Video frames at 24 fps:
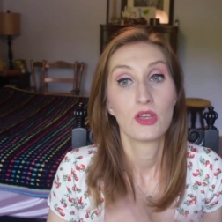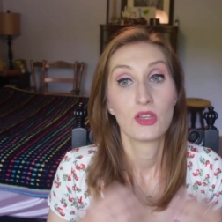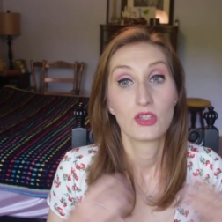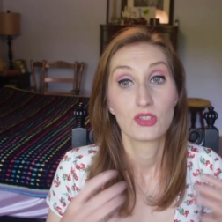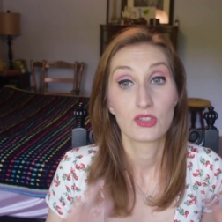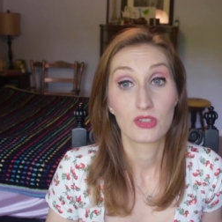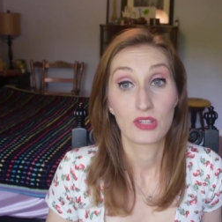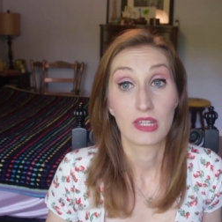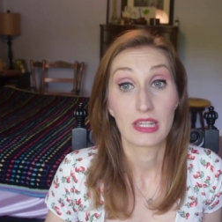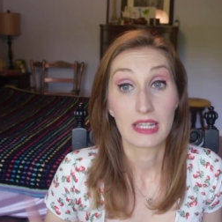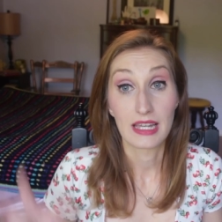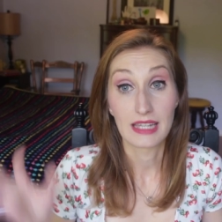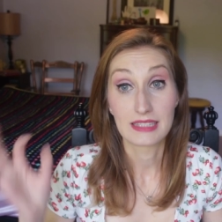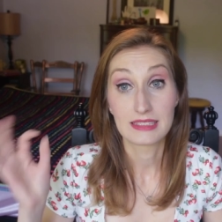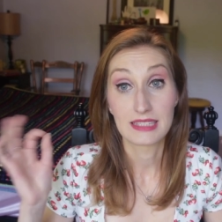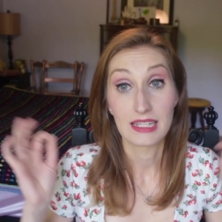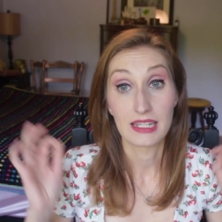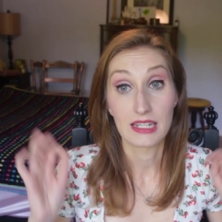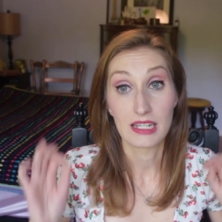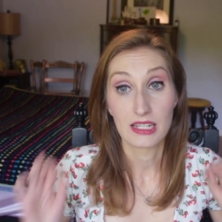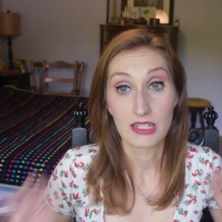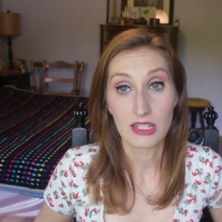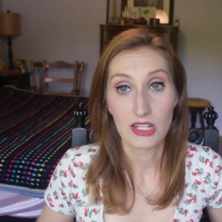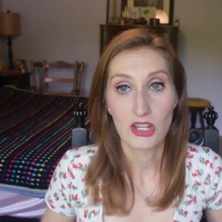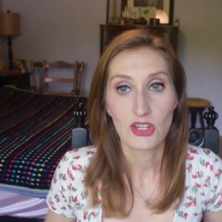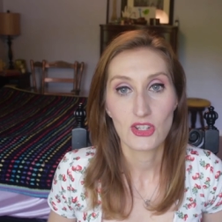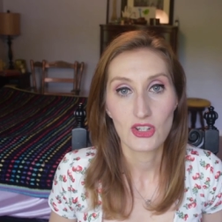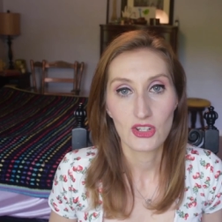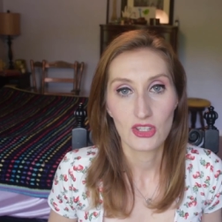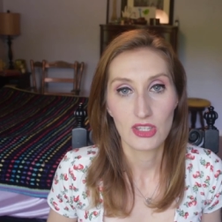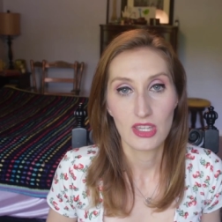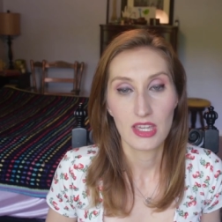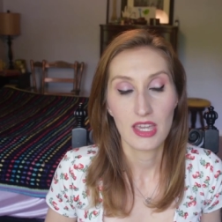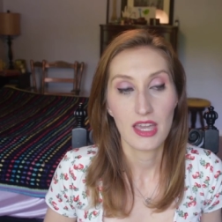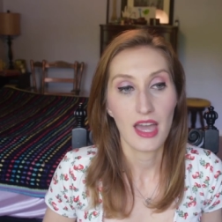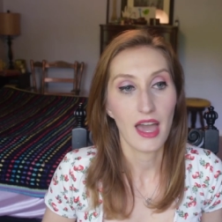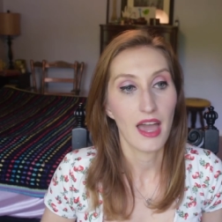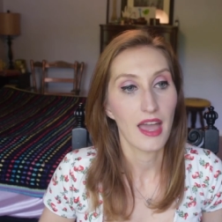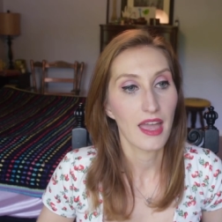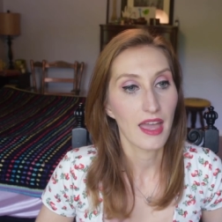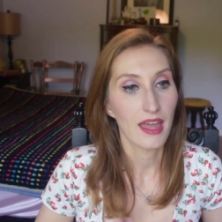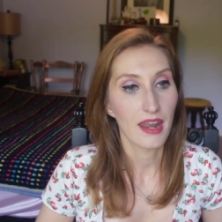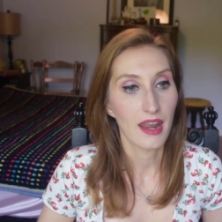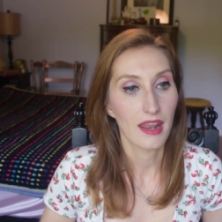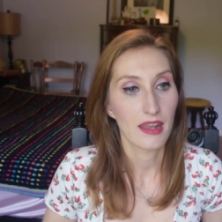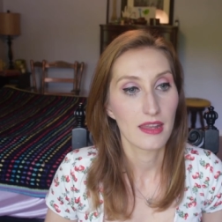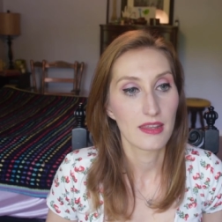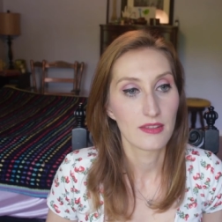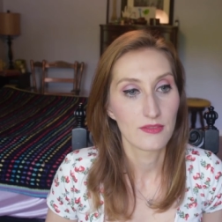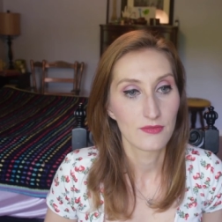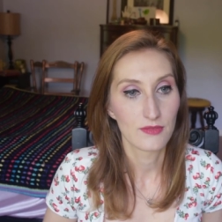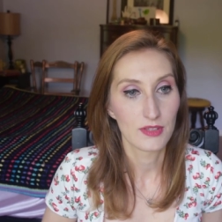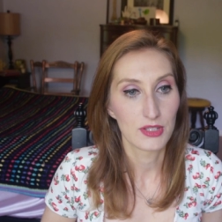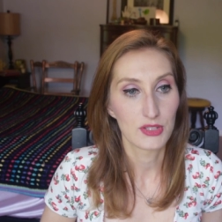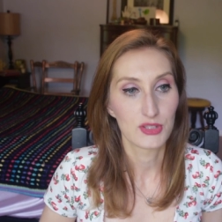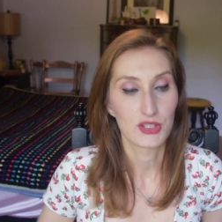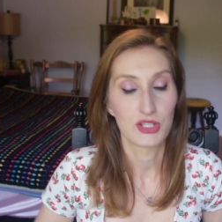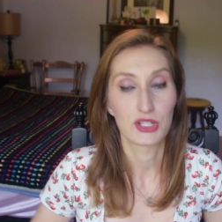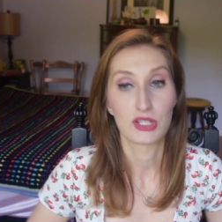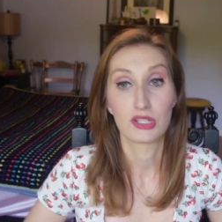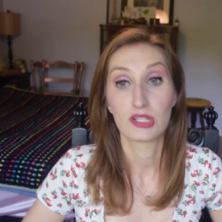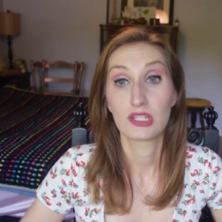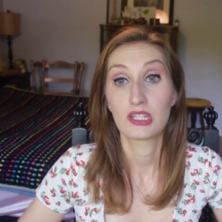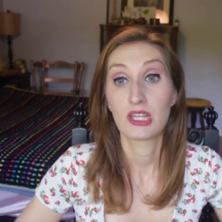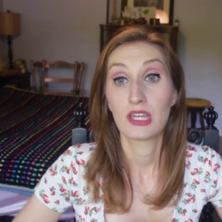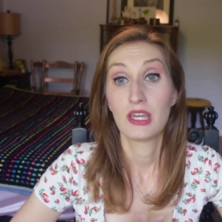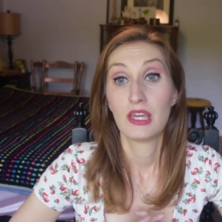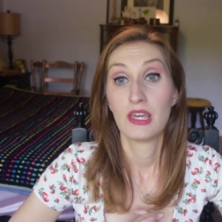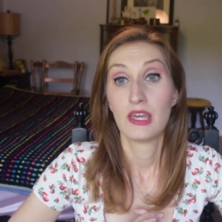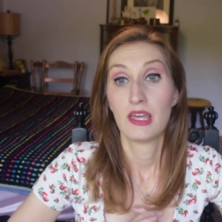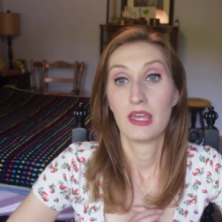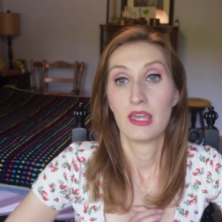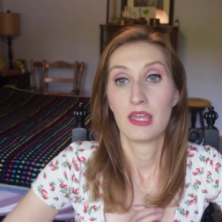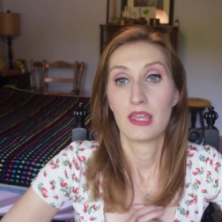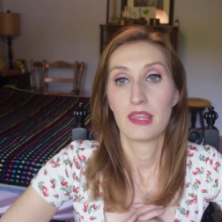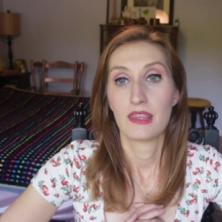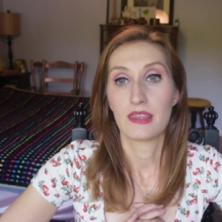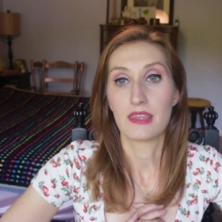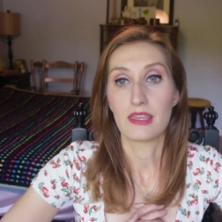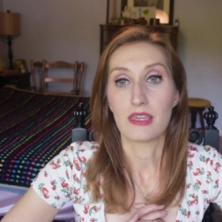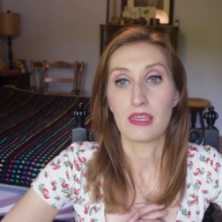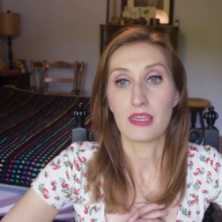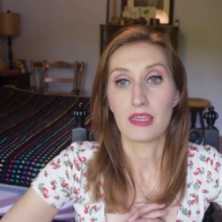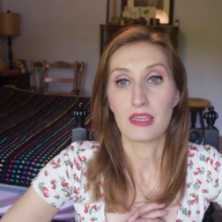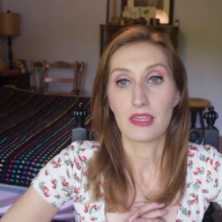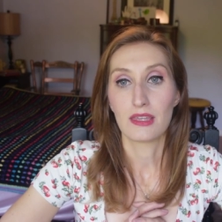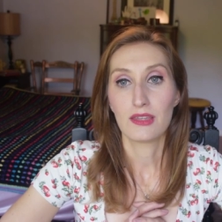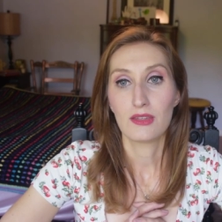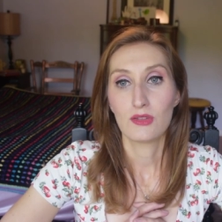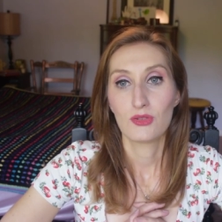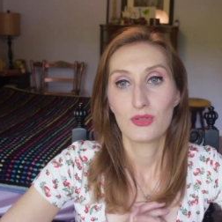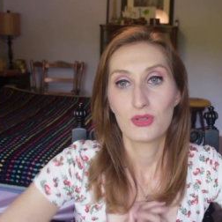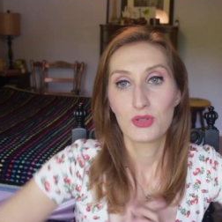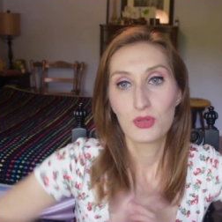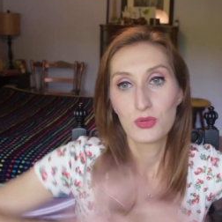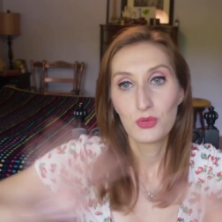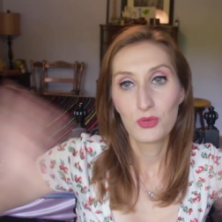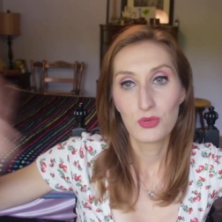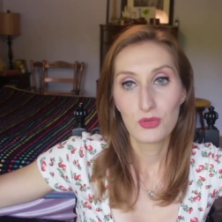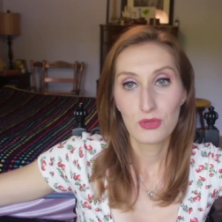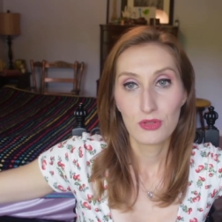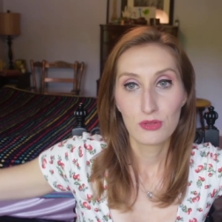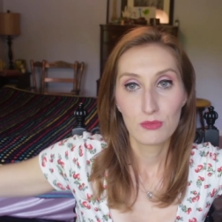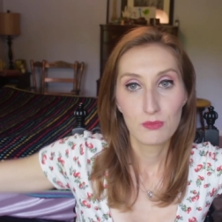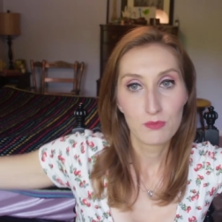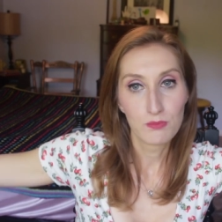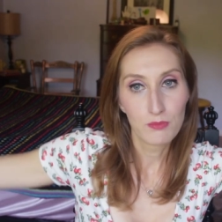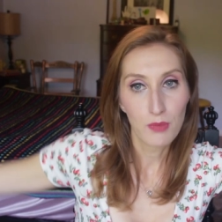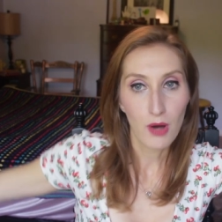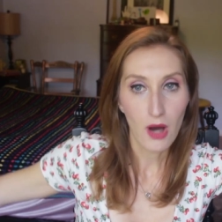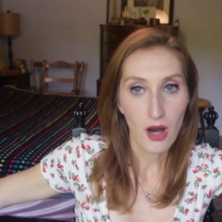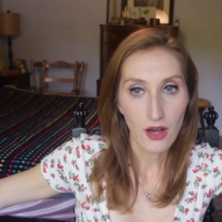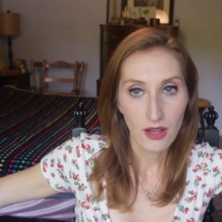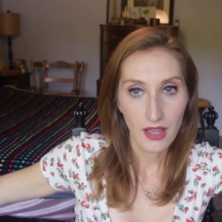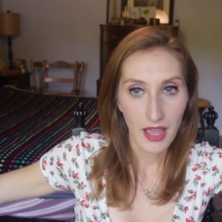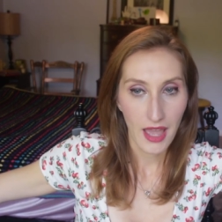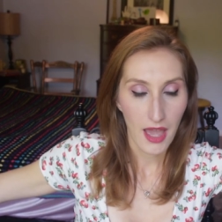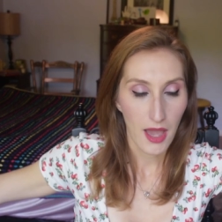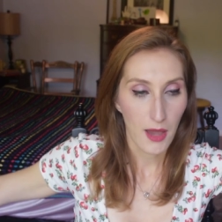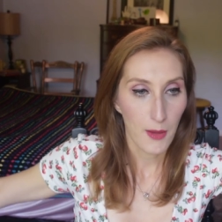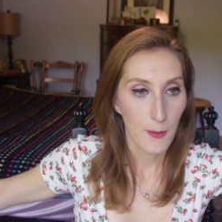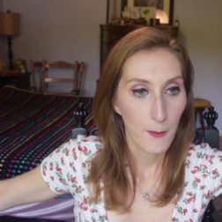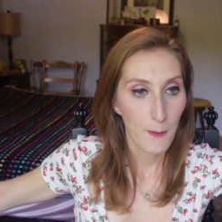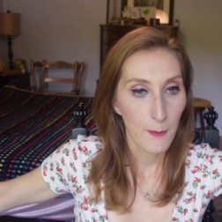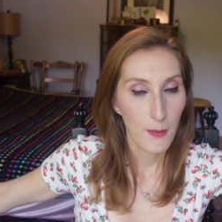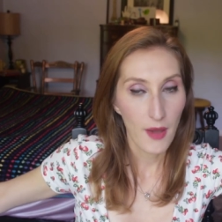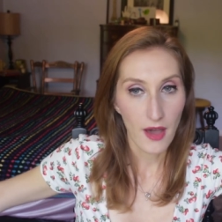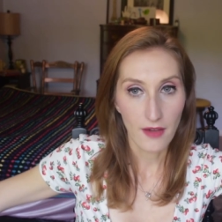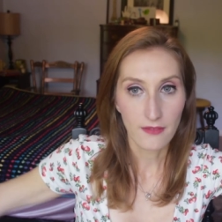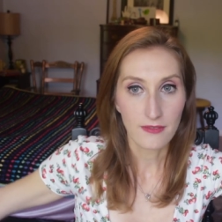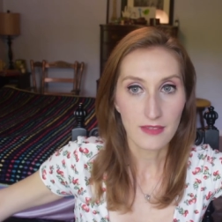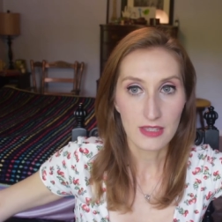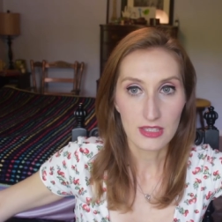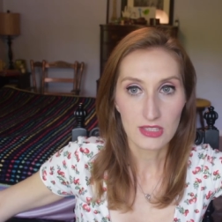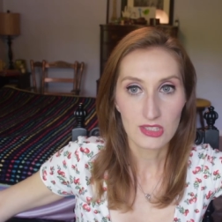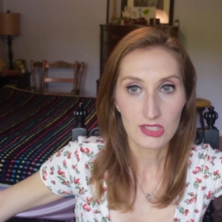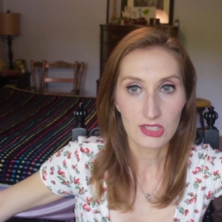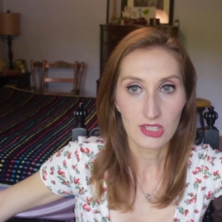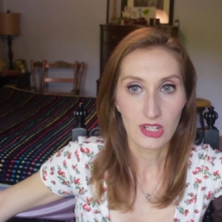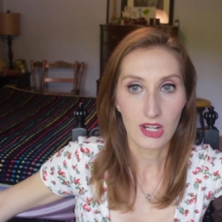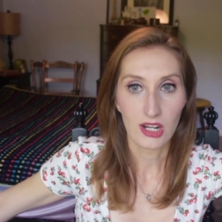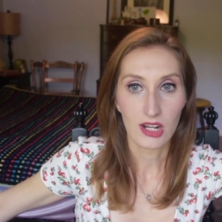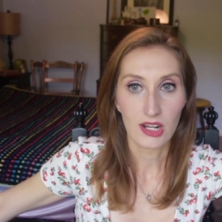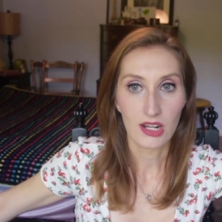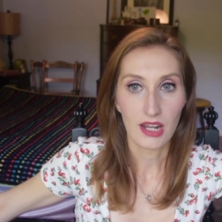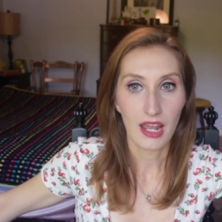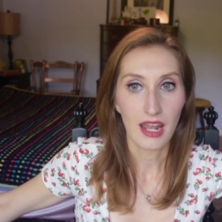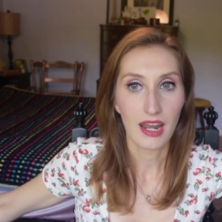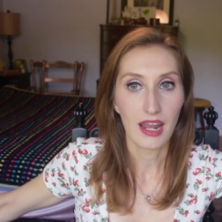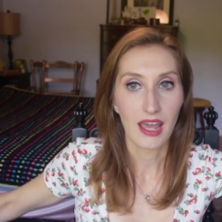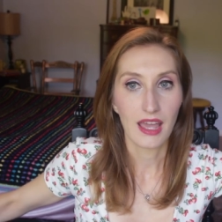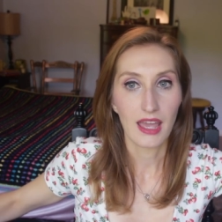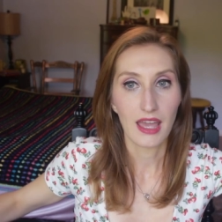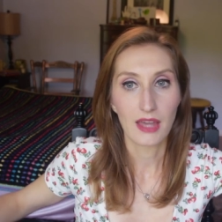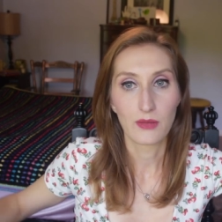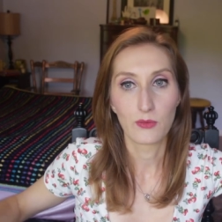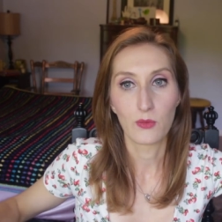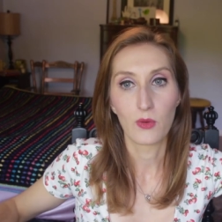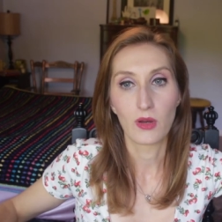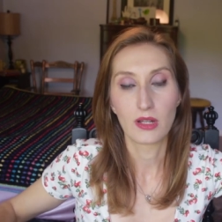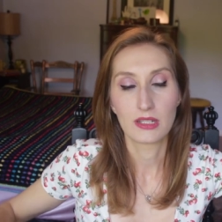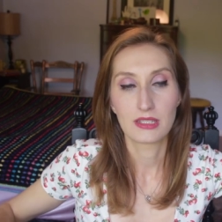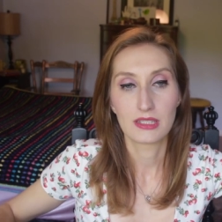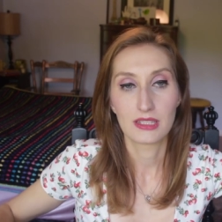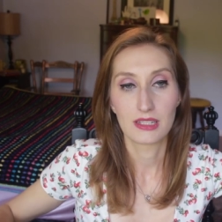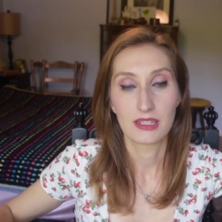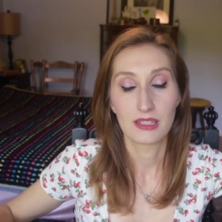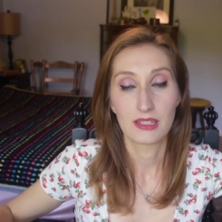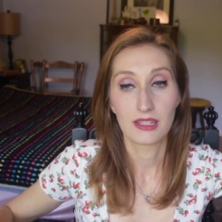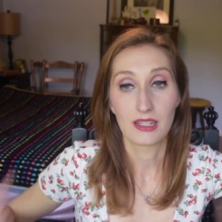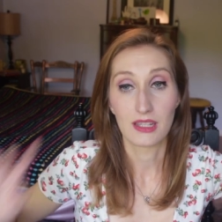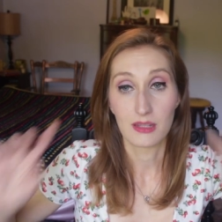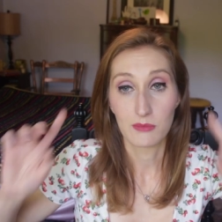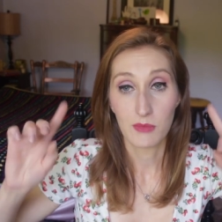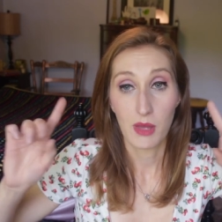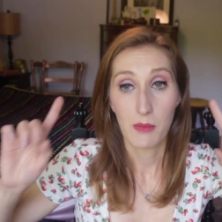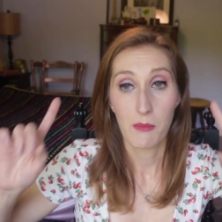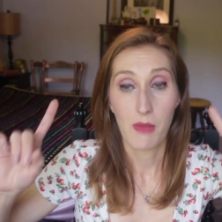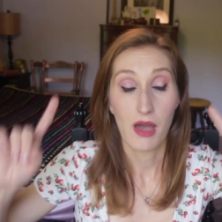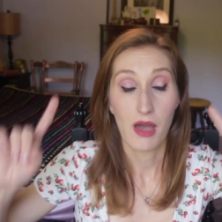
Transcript: So like I said, initially I had envisioned the tulle ball gown puffy skirt and I had wanted in my